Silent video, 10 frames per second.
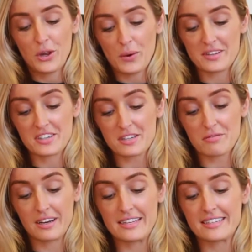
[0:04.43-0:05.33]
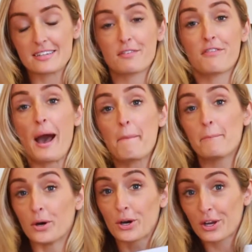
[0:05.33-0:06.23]
who has just released this
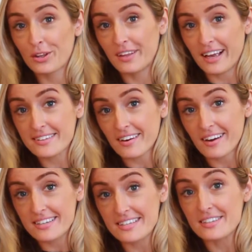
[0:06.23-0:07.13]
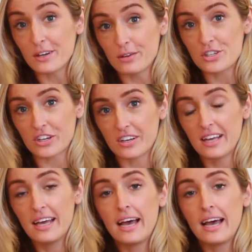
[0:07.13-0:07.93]
fab book, The Anxiety Solution,